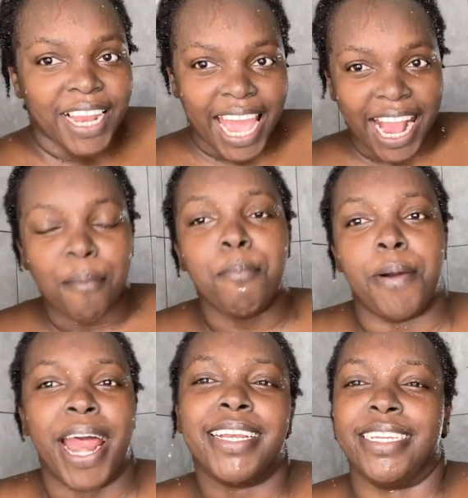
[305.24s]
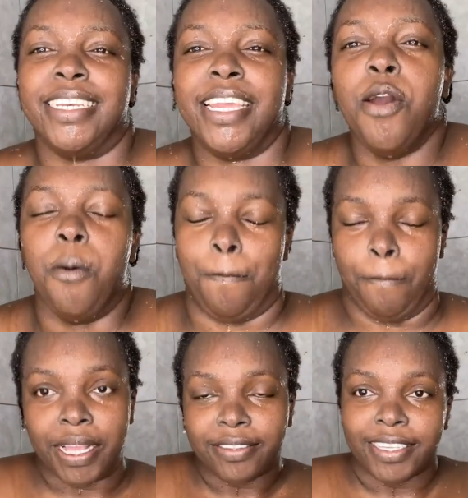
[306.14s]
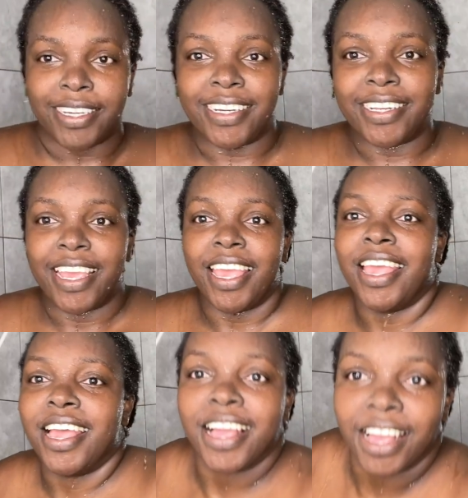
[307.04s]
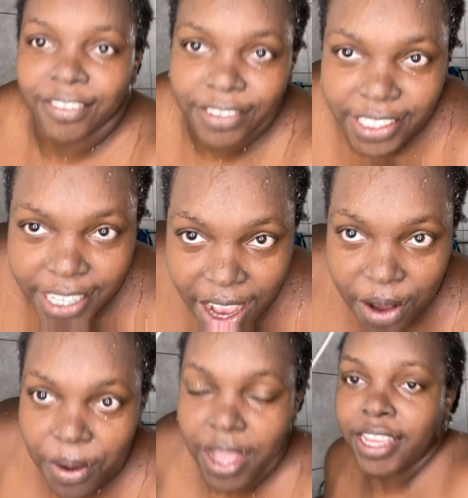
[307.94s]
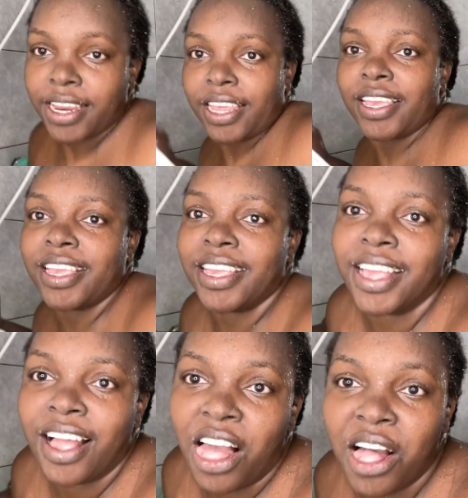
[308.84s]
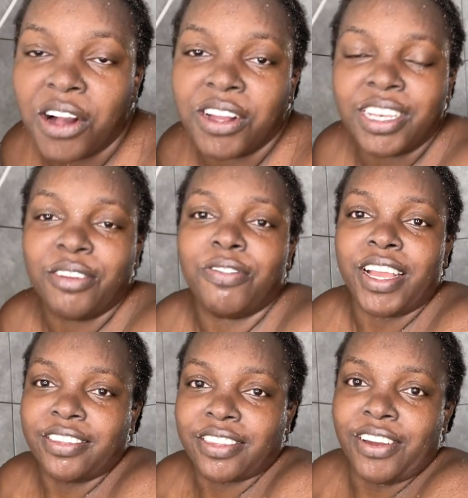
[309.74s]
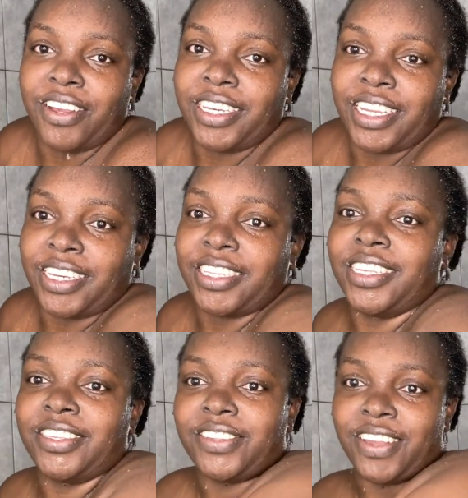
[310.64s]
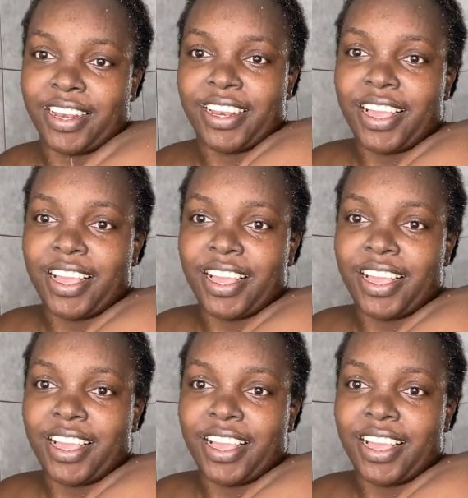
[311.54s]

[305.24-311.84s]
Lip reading: Be like a brand new person. I've showered on the fans content, this one.